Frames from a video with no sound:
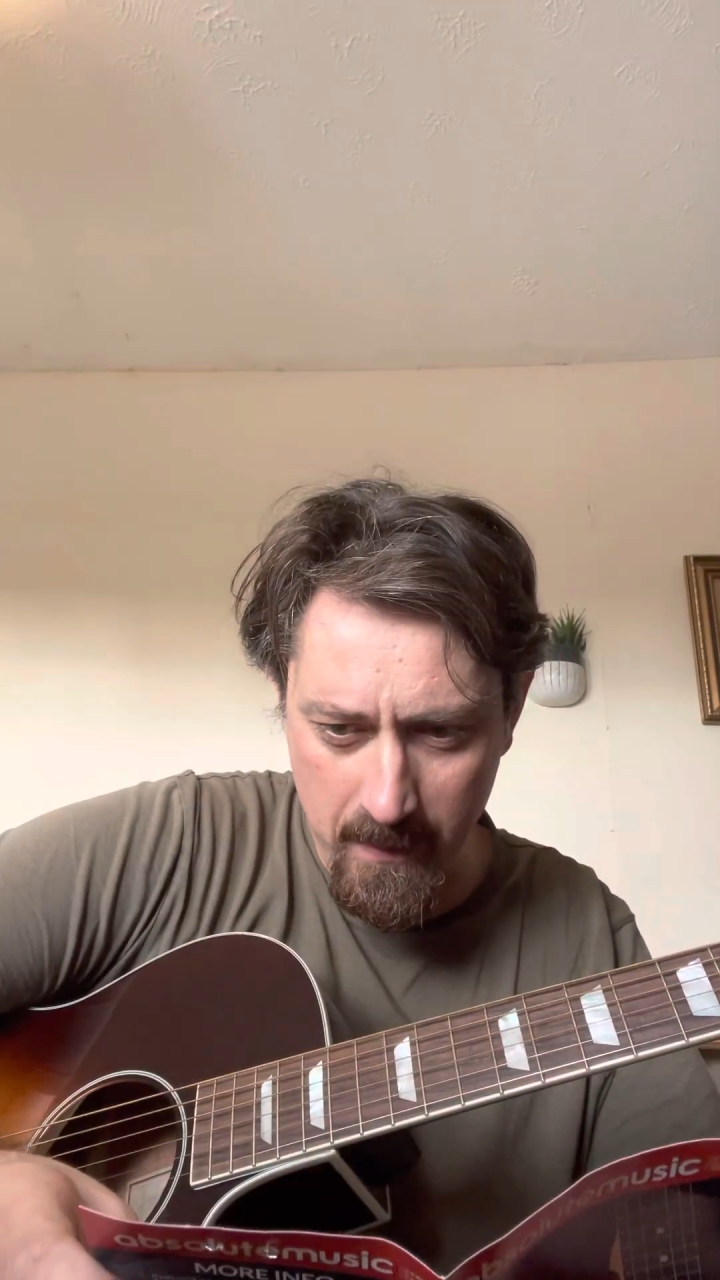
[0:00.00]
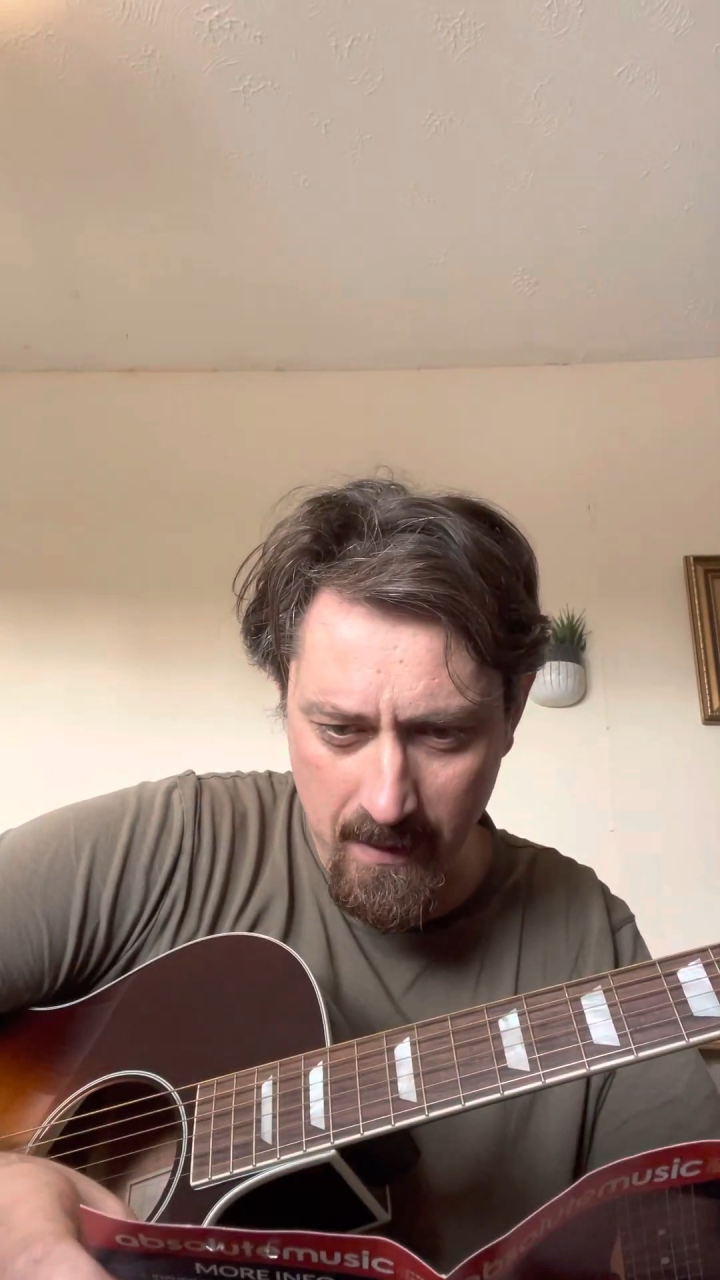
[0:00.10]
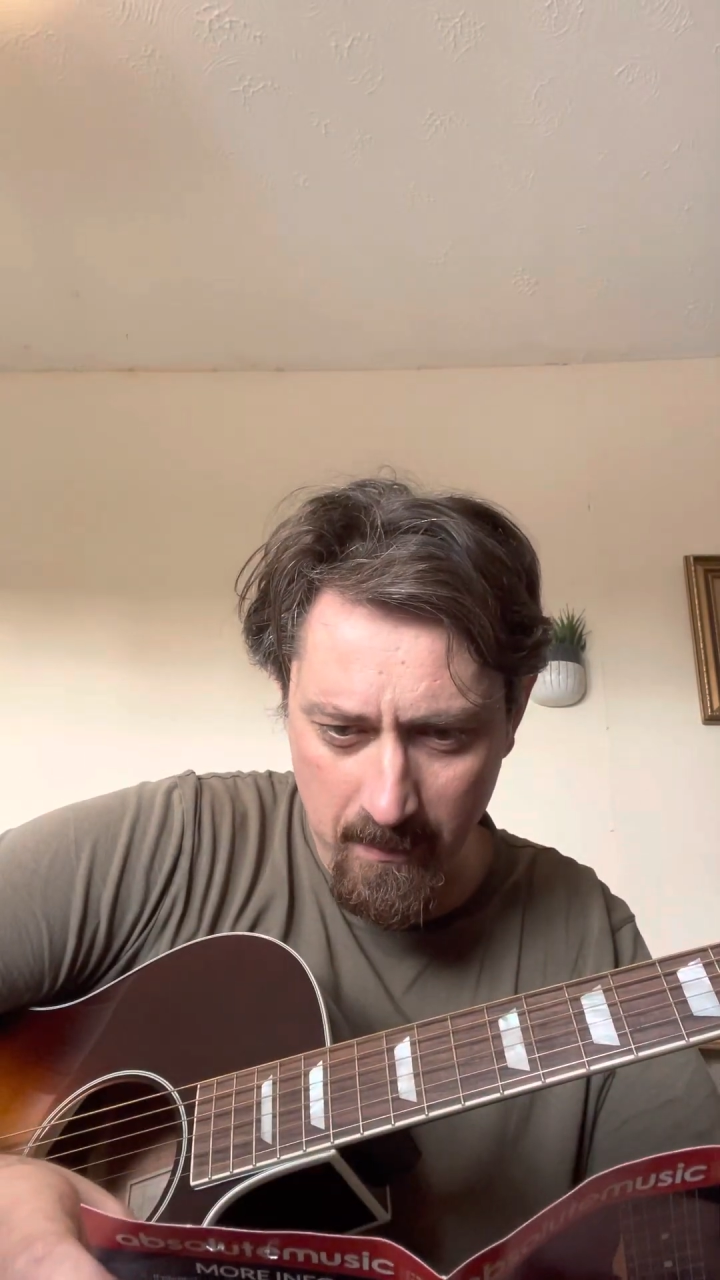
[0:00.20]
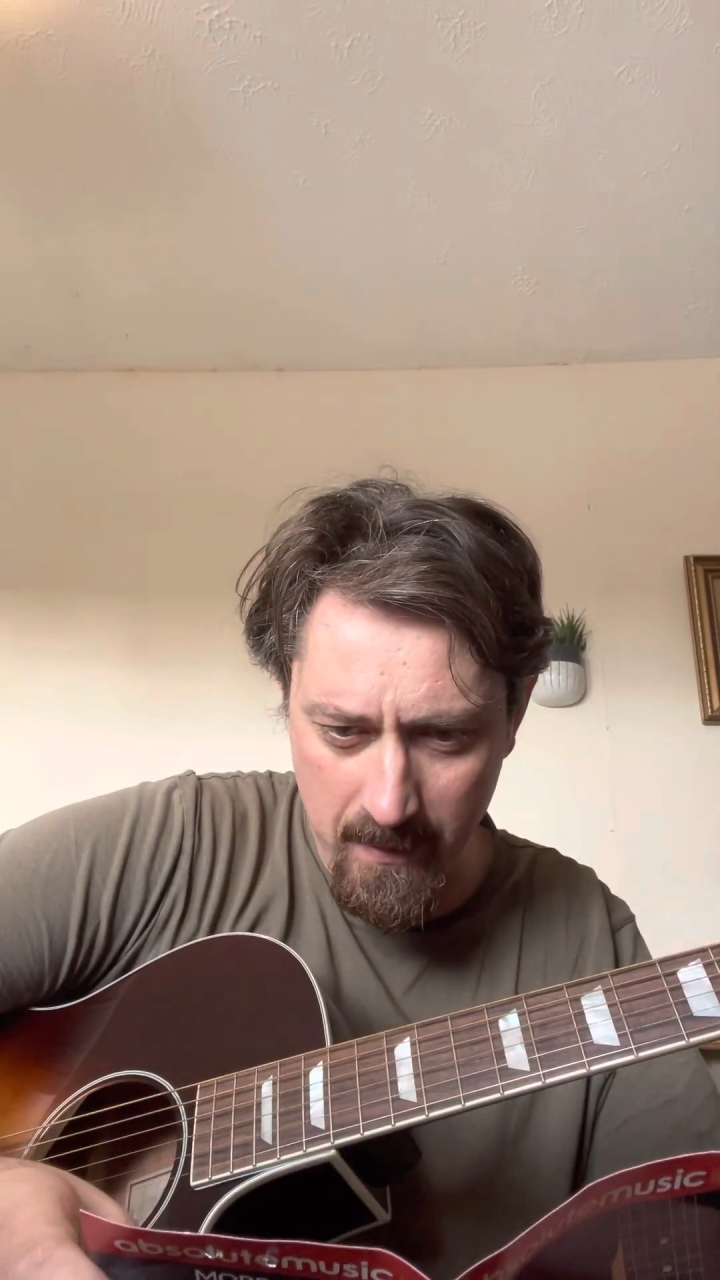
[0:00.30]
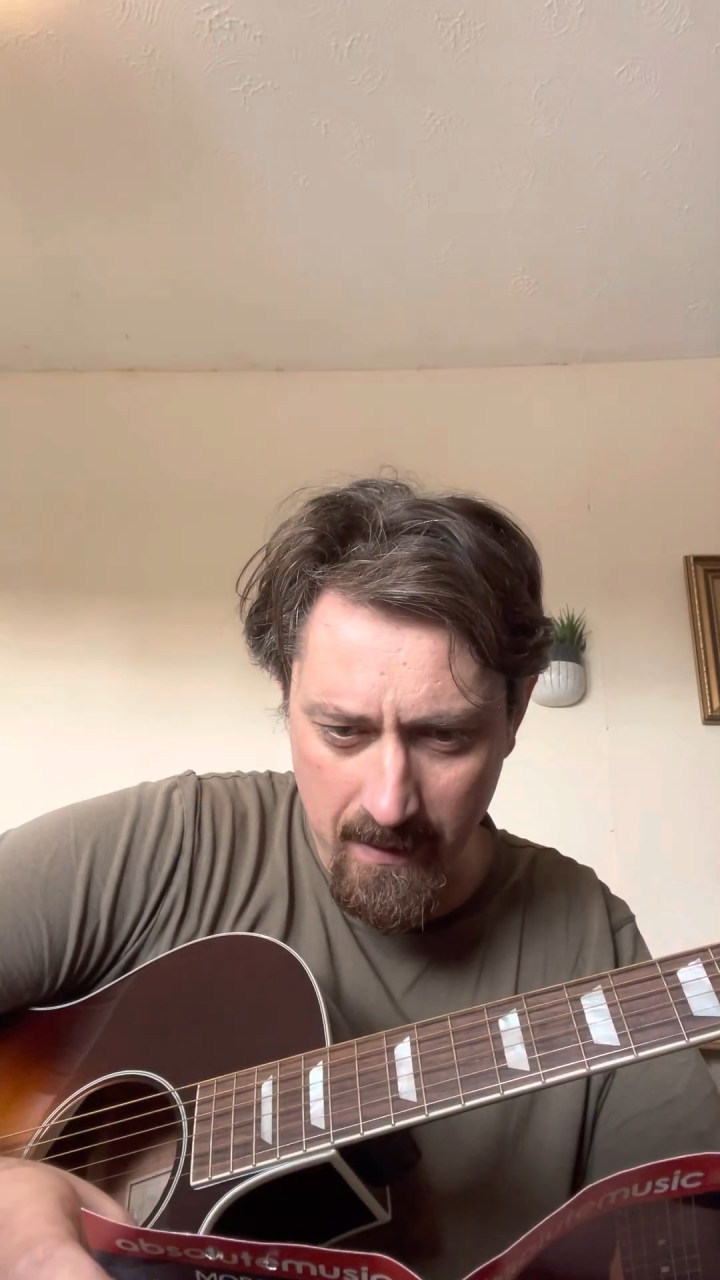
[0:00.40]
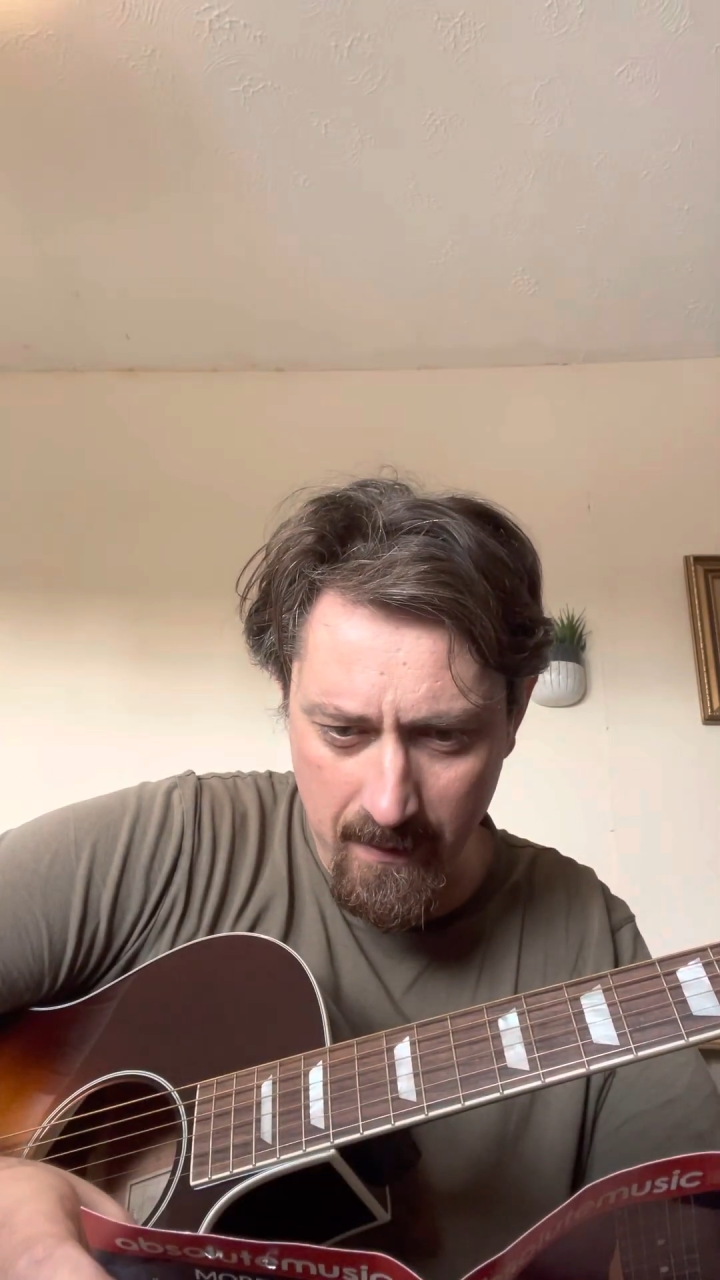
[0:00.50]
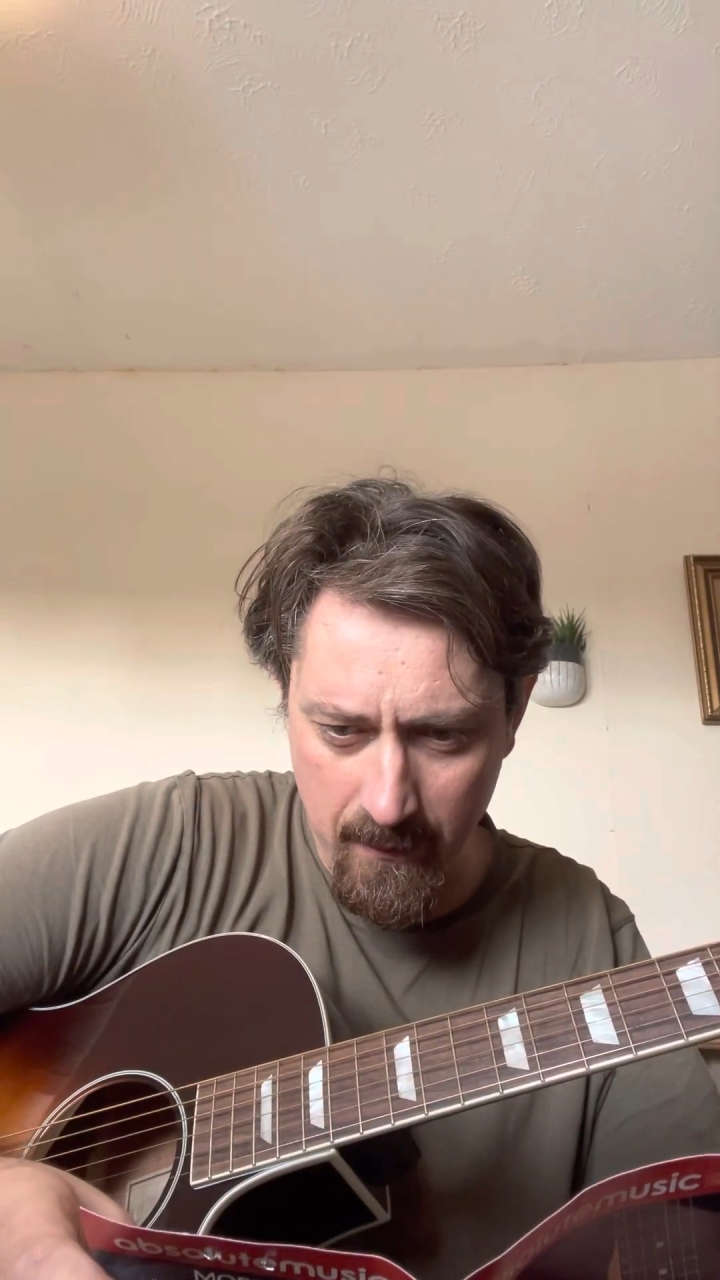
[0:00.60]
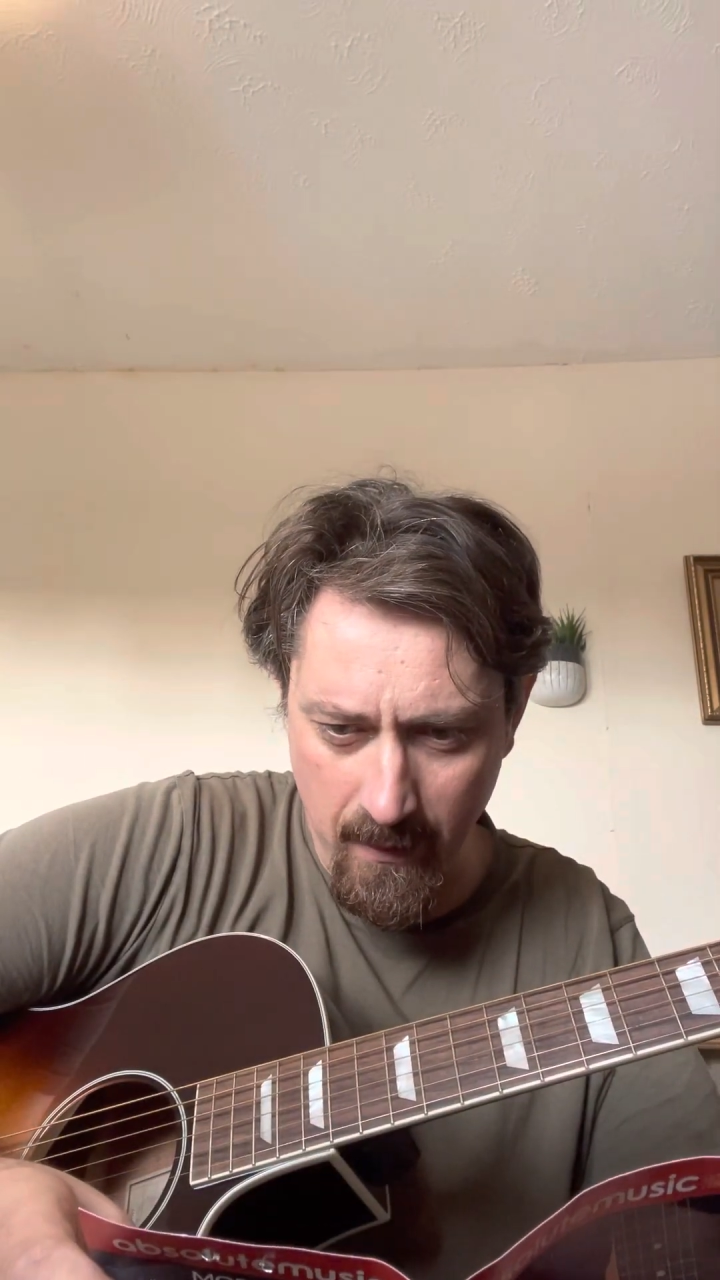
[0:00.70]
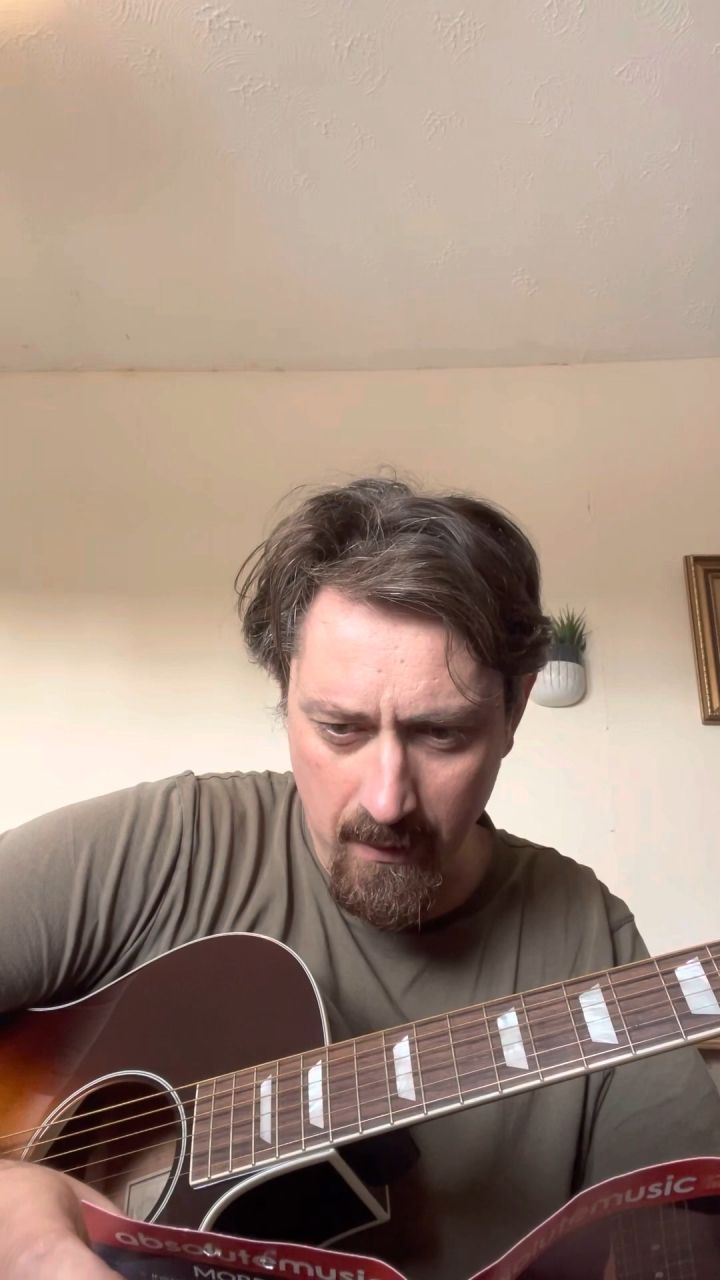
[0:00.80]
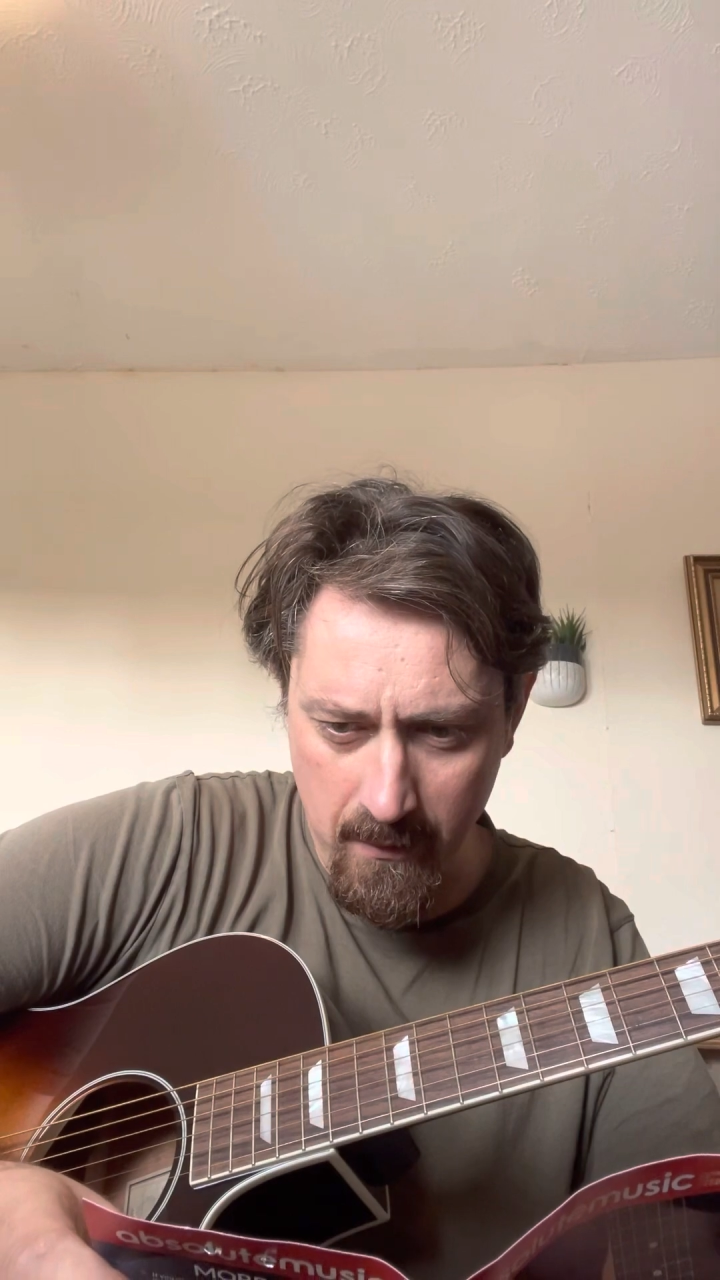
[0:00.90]
couple of years
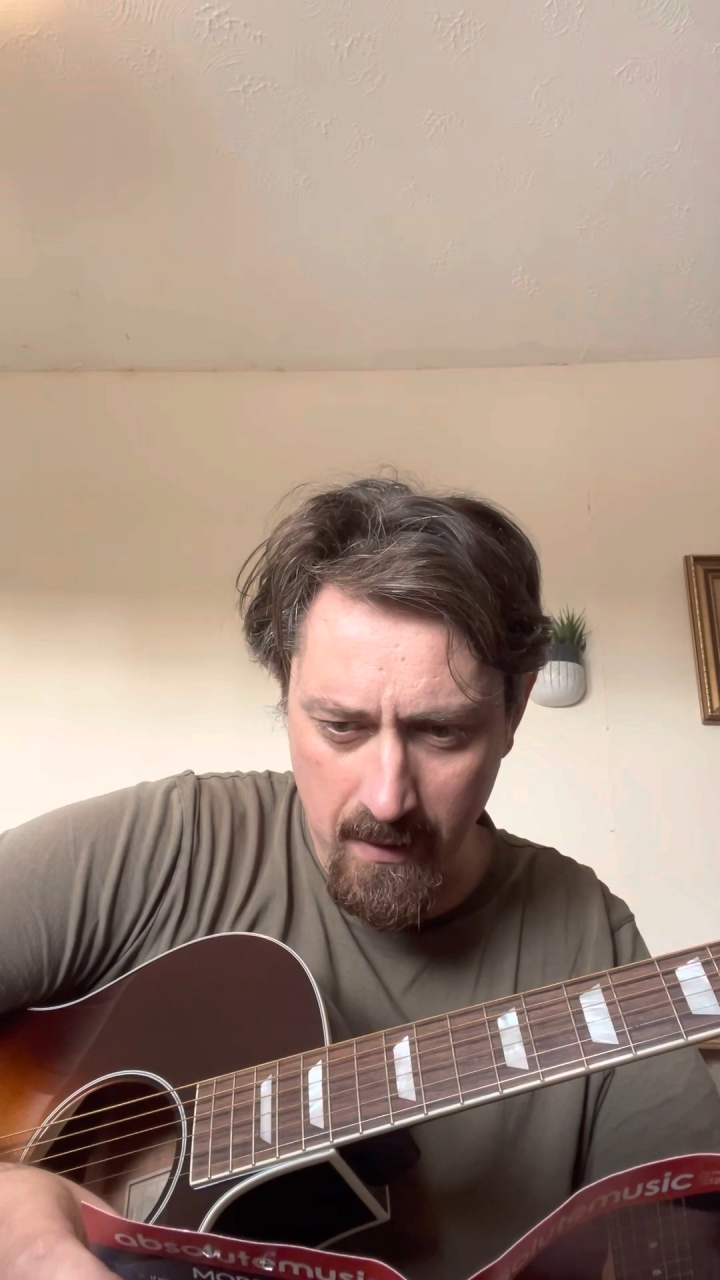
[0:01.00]
ago.